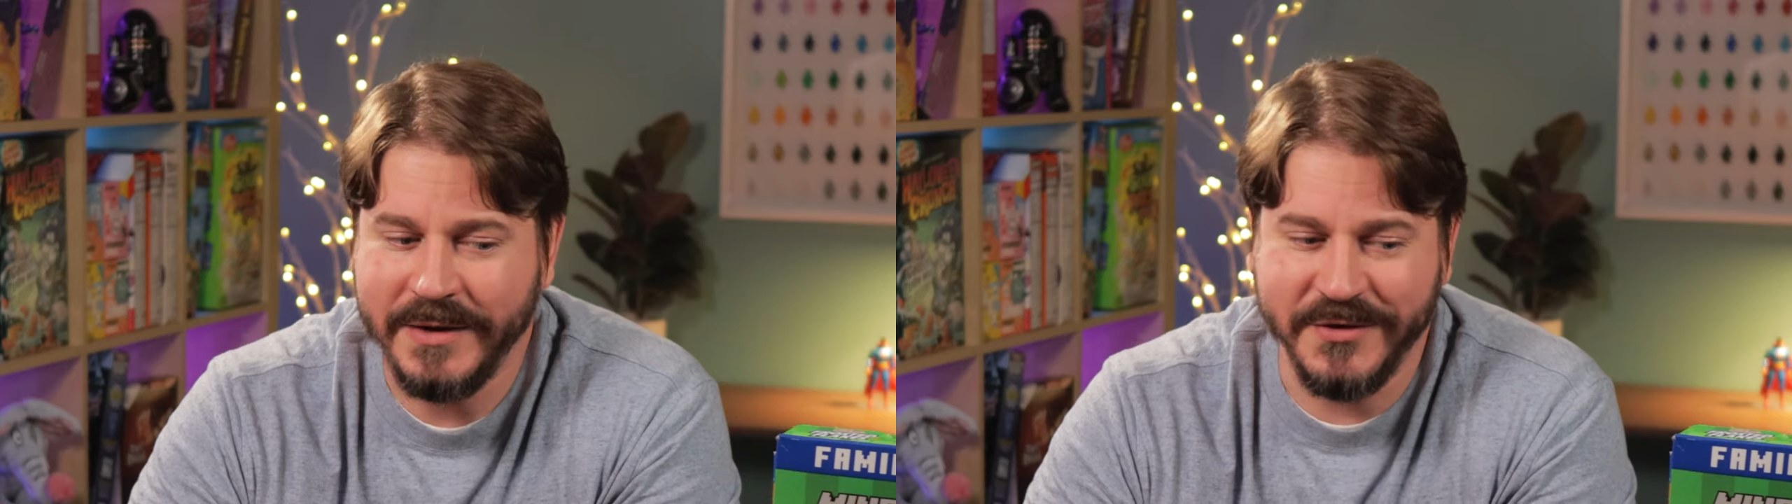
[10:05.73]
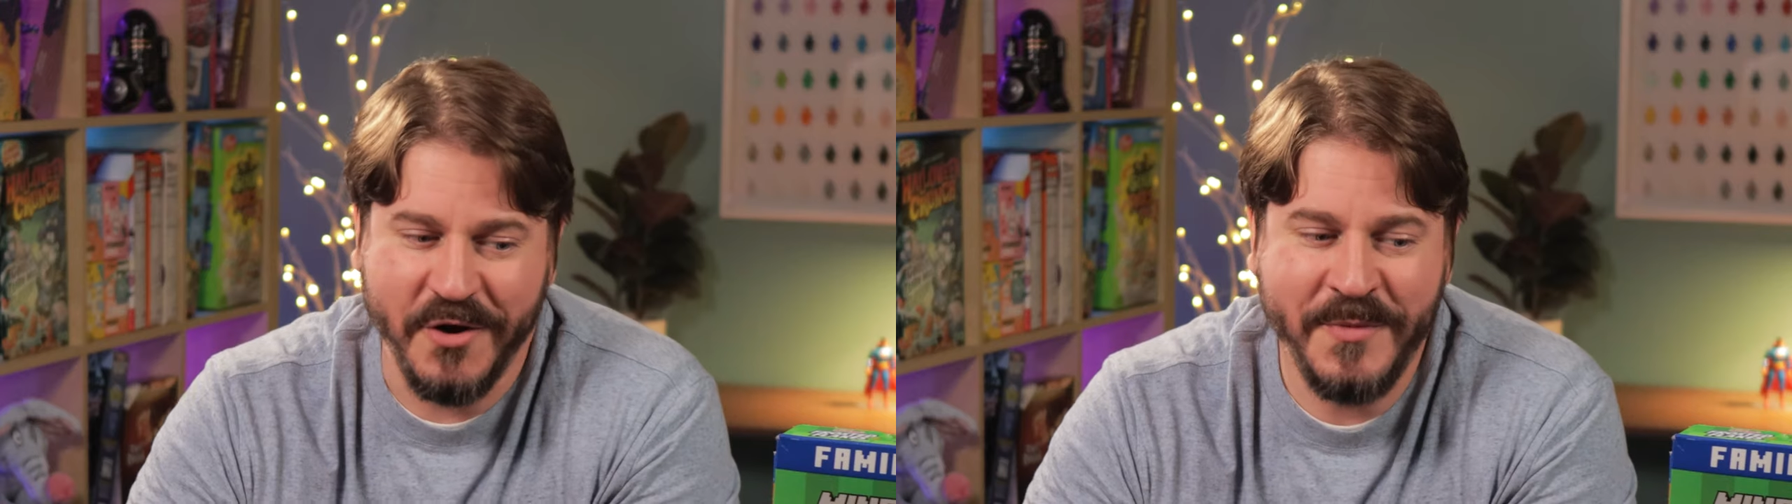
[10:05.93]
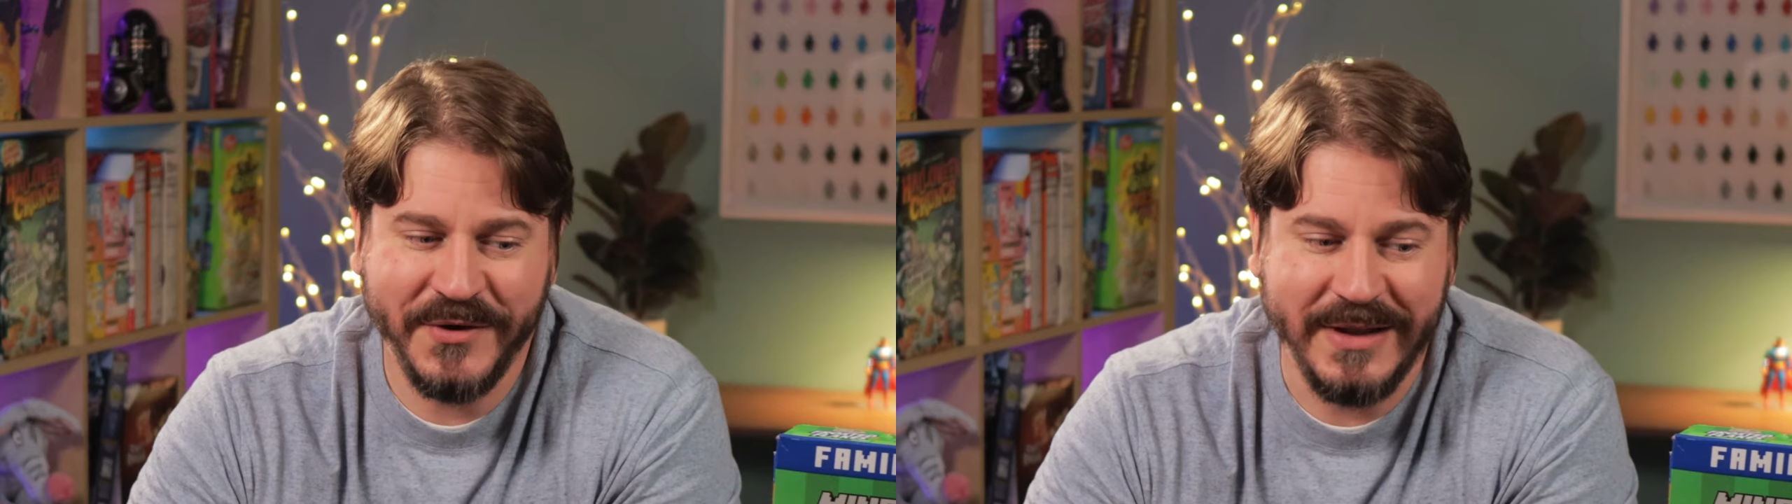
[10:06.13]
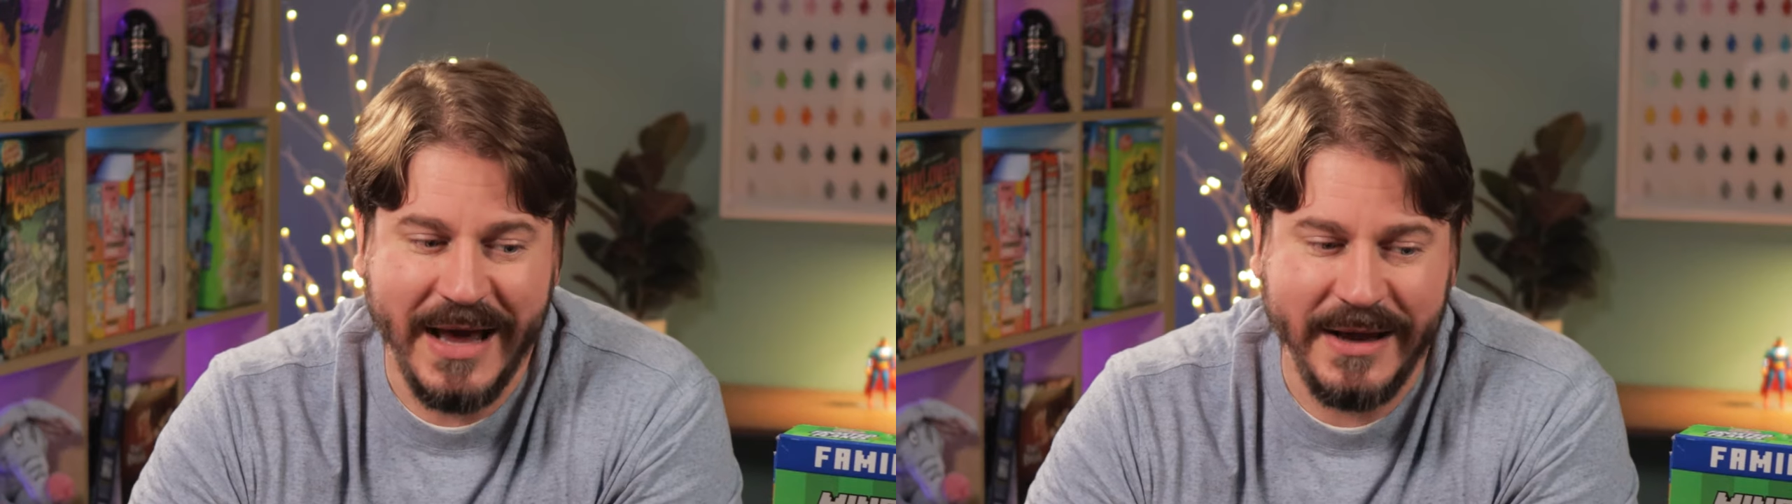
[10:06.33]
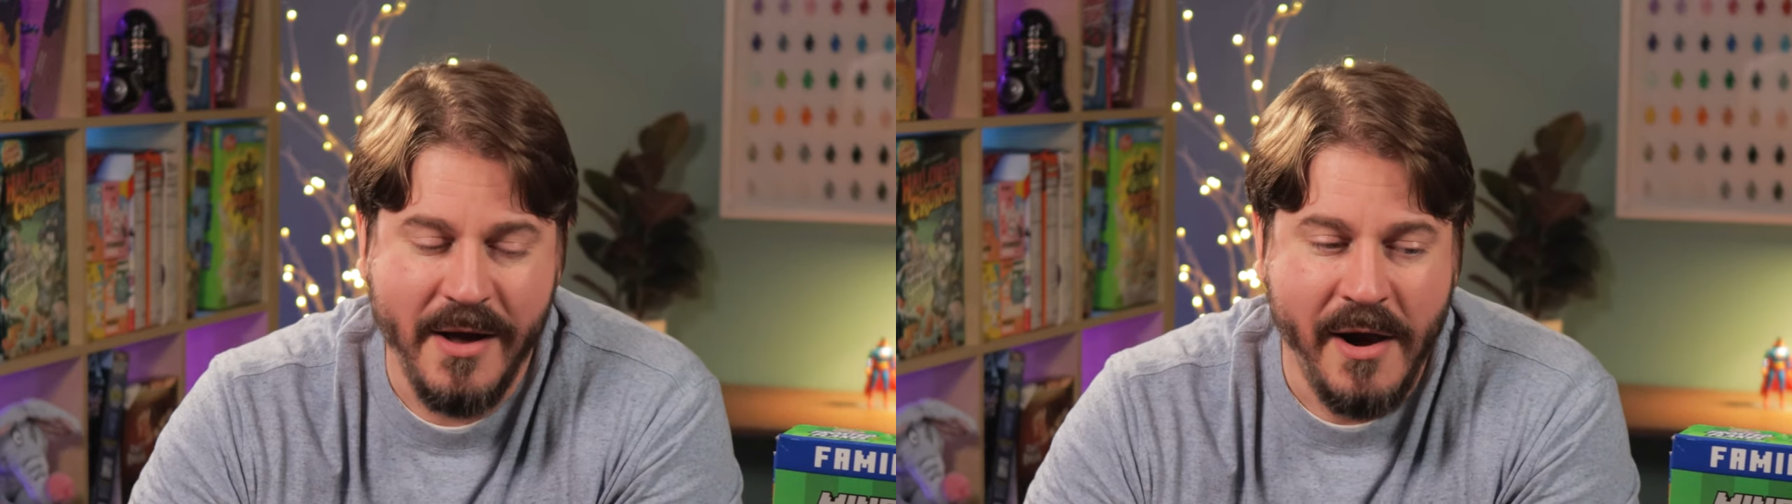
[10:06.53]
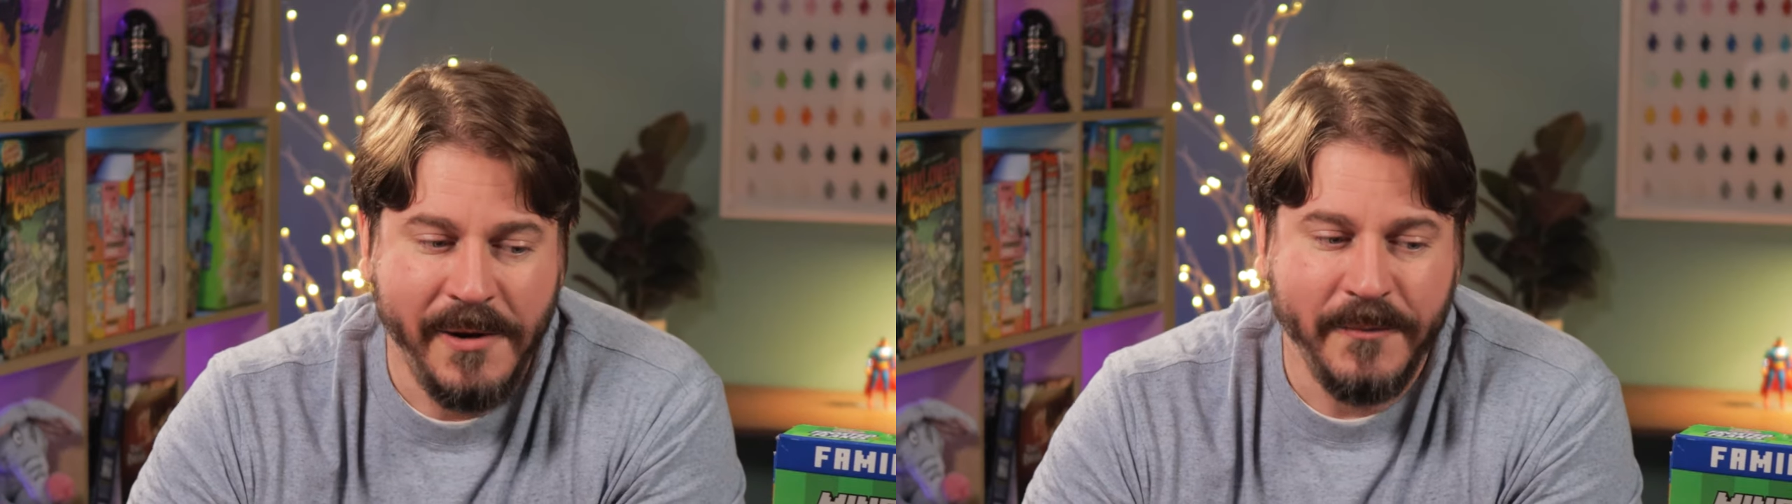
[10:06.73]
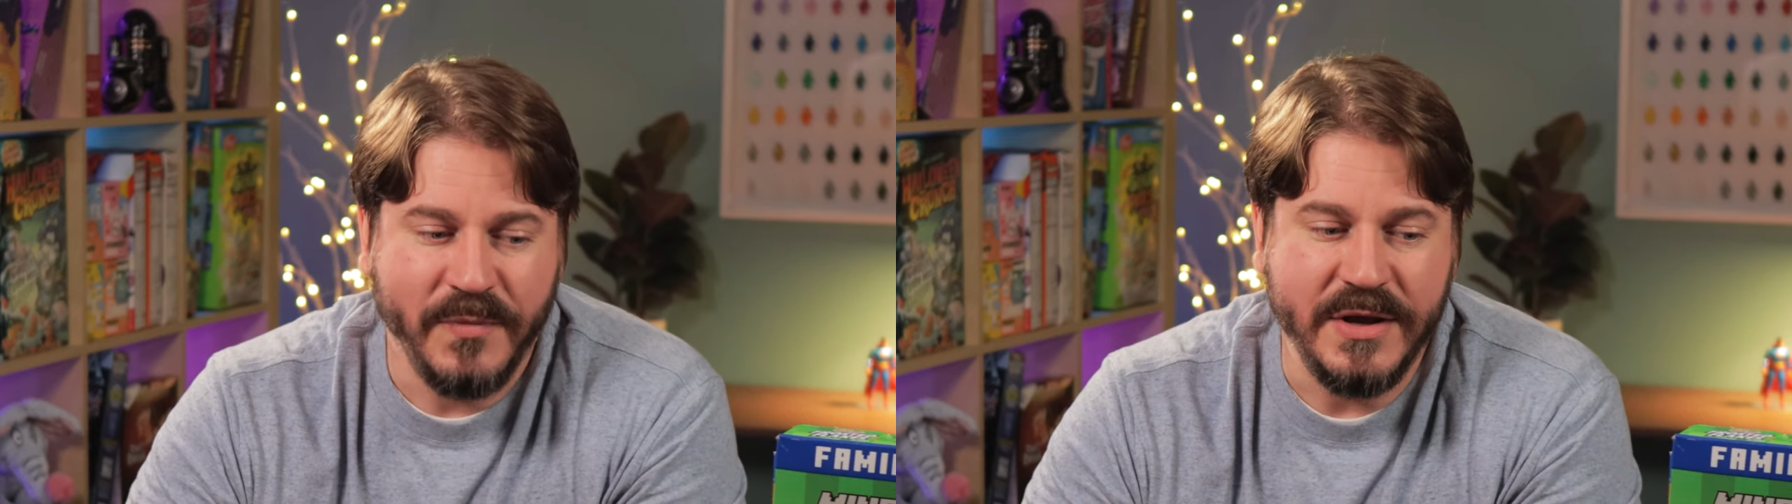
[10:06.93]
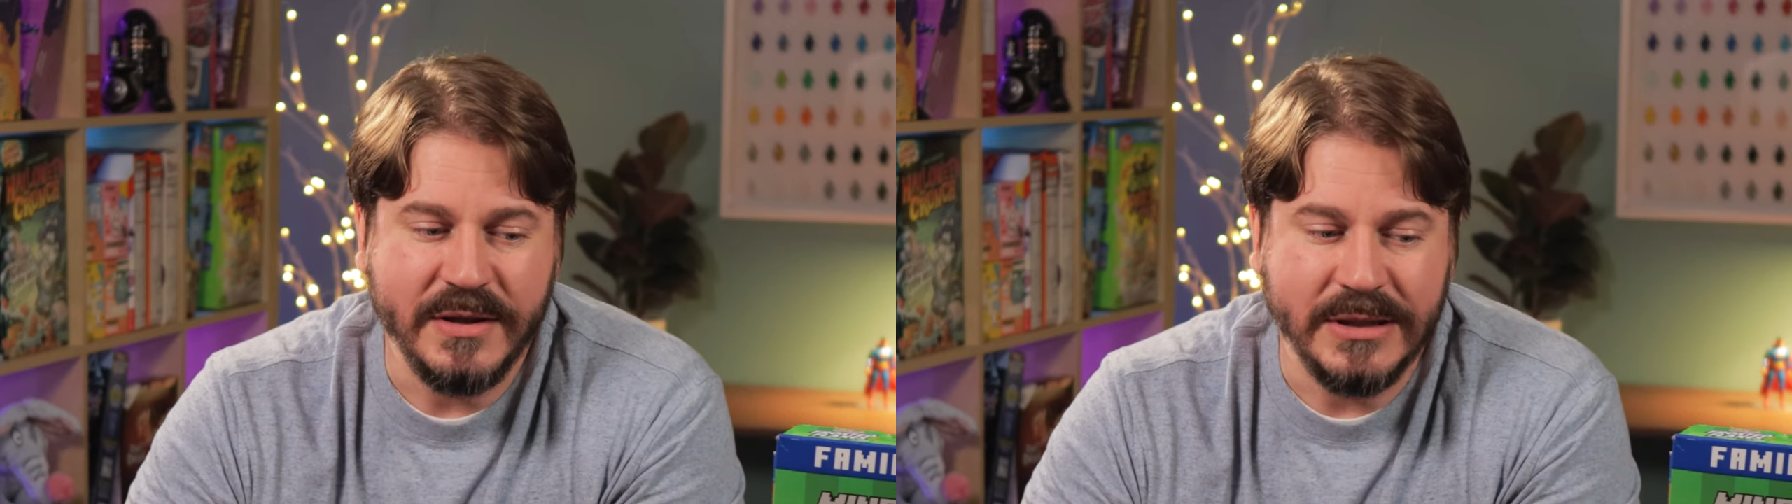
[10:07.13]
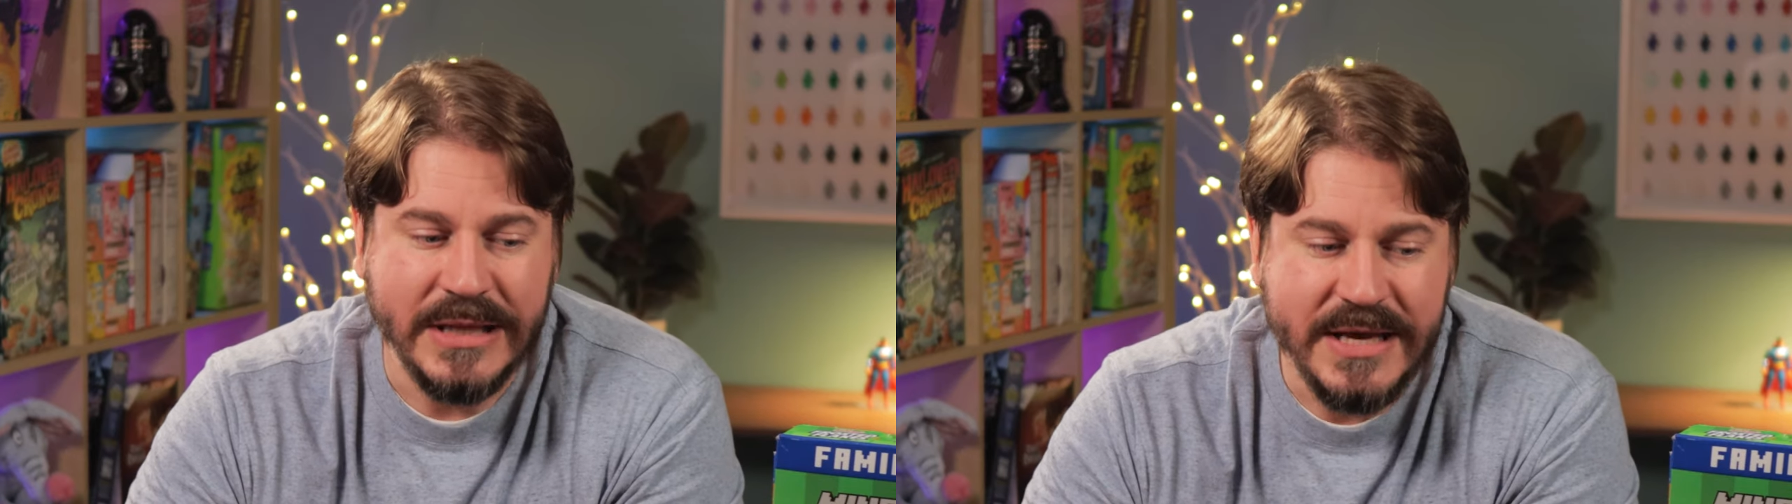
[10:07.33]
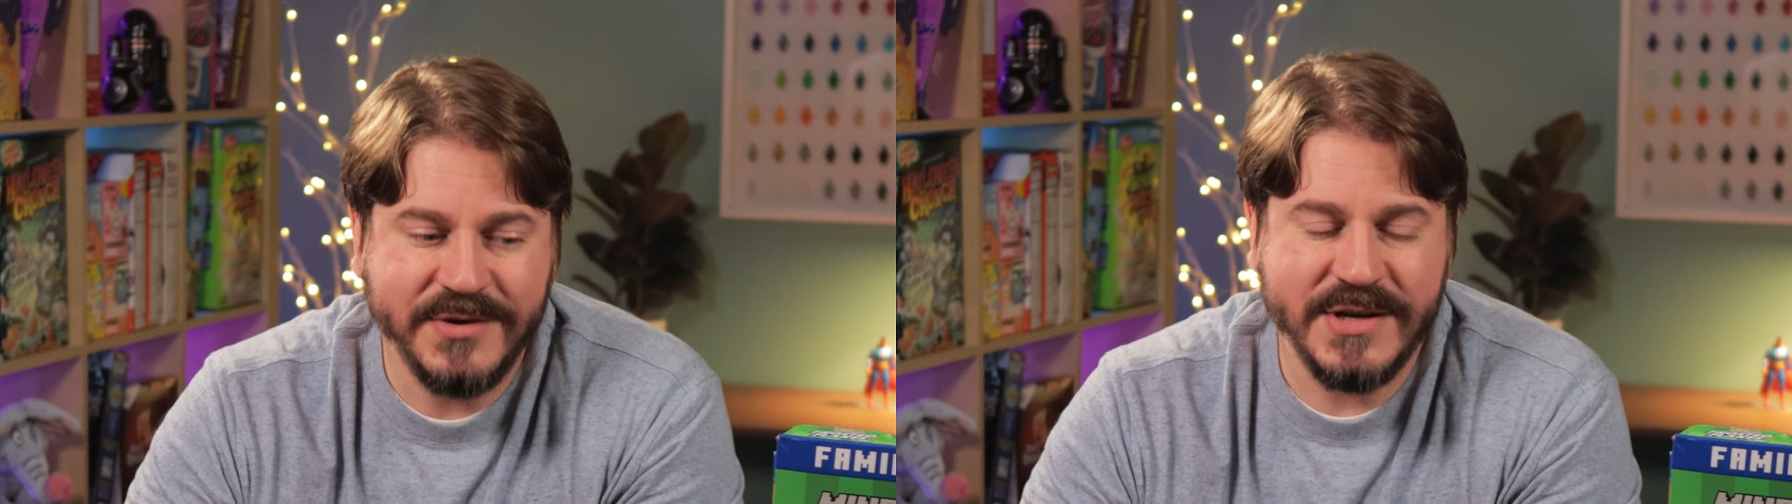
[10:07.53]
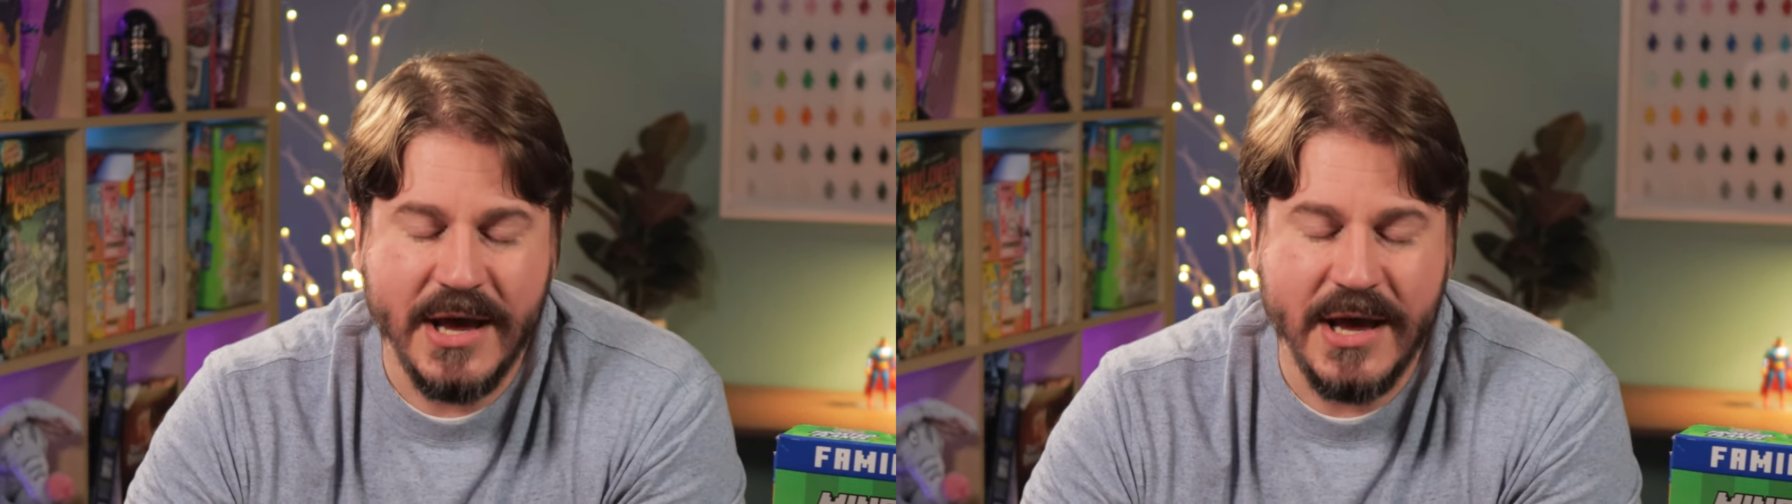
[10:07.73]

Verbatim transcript: It's almost like the least